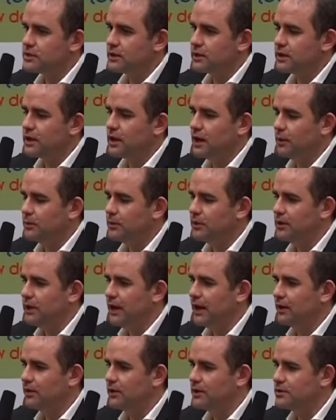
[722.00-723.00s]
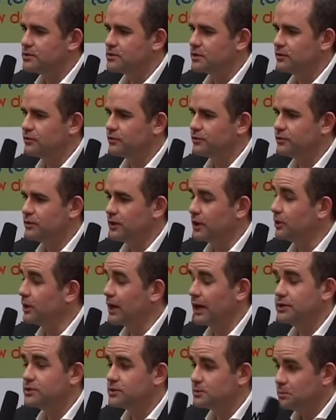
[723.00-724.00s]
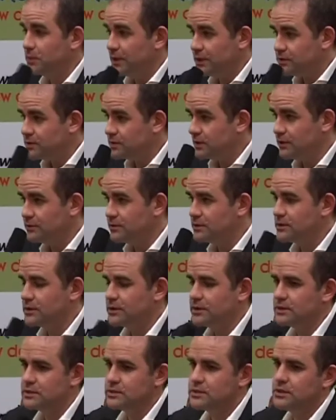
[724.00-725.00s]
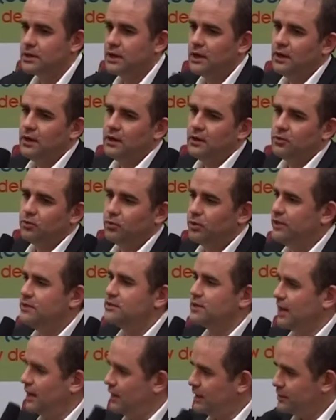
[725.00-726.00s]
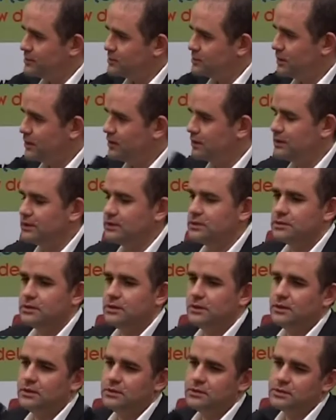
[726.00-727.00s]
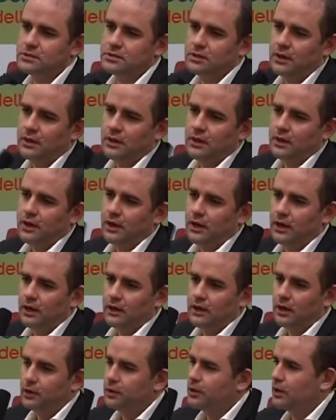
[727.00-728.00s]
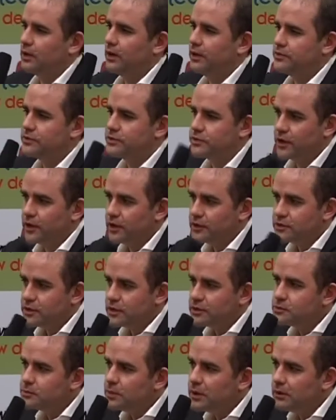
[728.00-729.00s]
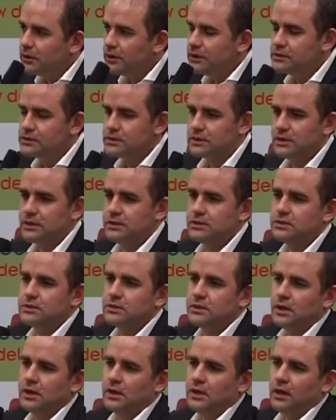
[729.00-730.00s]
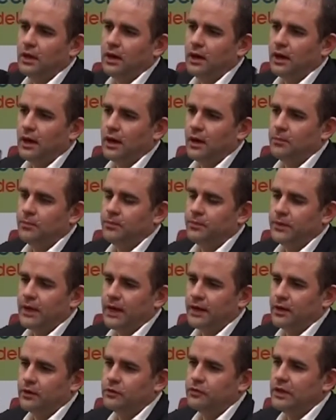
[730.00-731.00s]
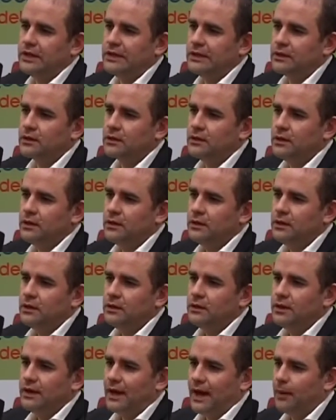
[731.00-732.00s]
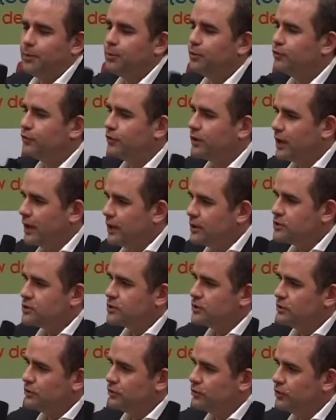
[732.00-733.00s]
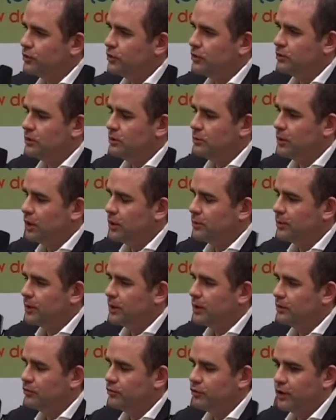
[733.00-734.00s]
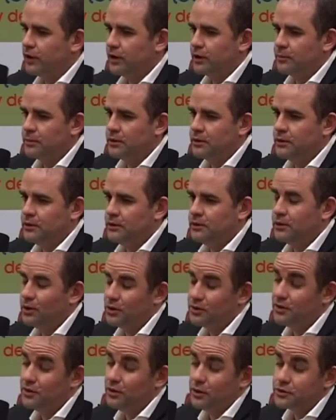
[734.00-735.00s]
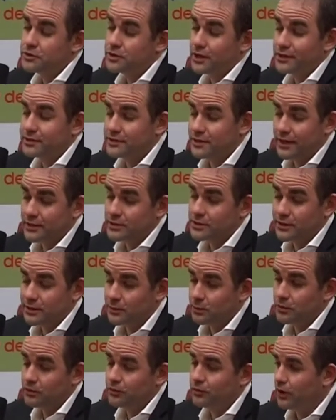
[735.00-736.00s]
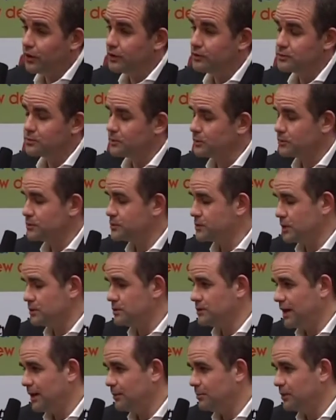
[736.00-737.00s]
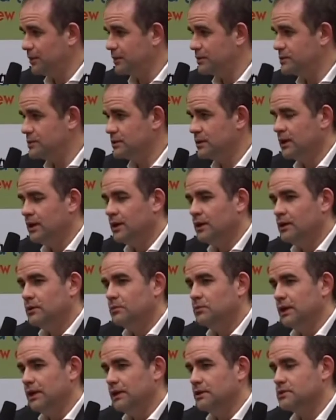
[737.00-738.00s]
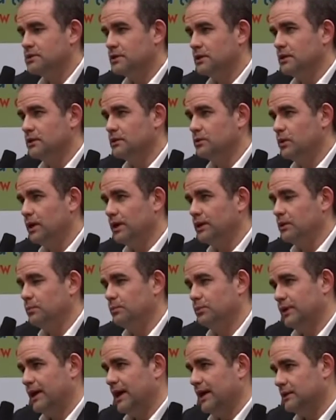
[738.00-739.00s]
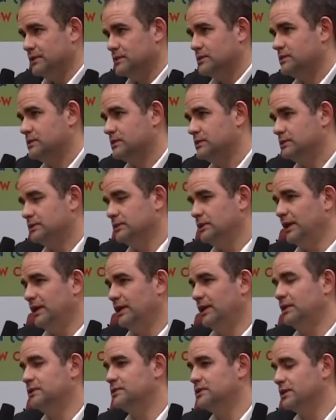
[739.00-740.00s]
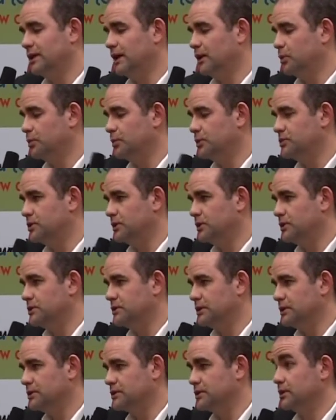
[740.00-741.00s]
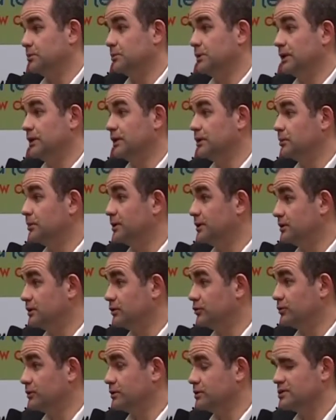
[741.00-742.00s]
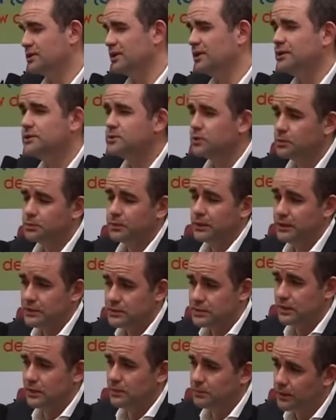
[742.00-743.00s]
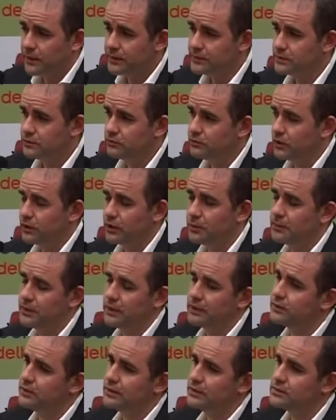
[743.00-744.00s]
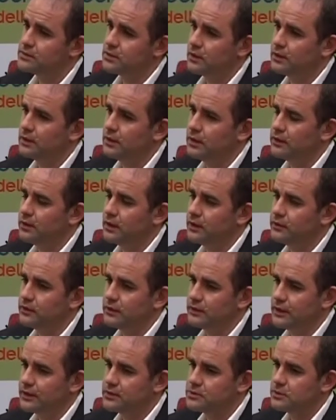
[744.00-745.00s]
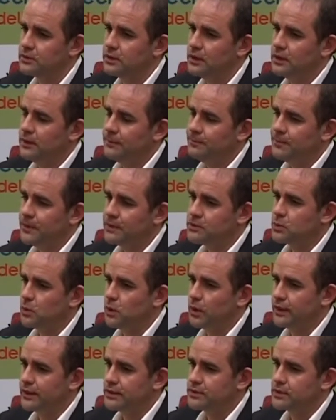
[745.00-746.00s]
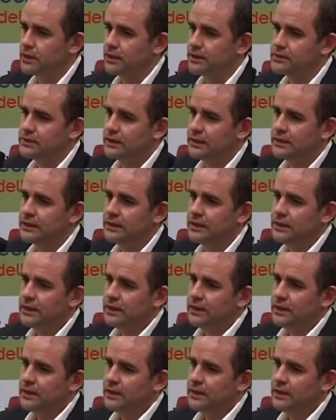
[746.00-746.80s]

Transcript: is going to come in the areas of location-based services, retail experiences, localized search experiences, and I think the appification of the mobile environment, not just actually with phones but also tablets, means that the way that brands lean into that opportunity is going to be a little bit different, certainly to a PC-based environment, I think. So I think that's quite exciting.